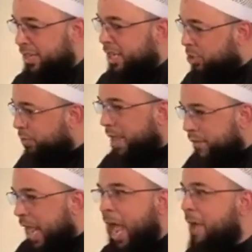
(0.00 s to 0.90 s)
And so we have
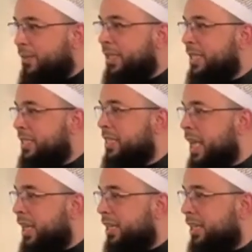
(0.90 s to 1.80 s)
confidence in
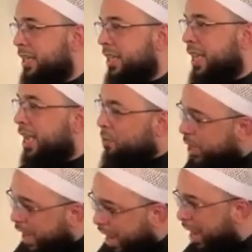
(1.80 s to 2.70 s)
that. And
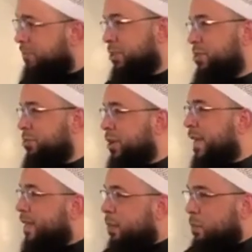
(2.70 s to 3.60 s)
we have to.
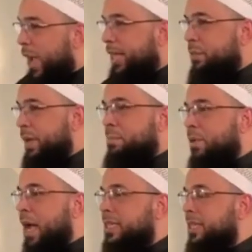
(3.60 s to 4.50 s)
The way that we
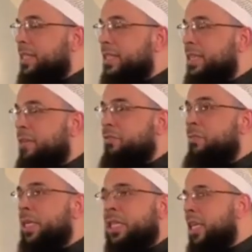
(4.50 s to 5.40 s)
process this
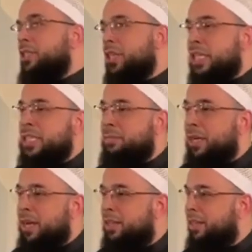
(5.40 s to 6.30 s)
information, let's look at some of
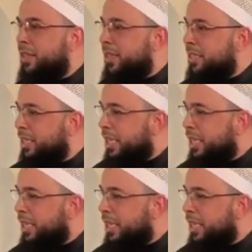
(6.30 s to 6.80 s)
the other things.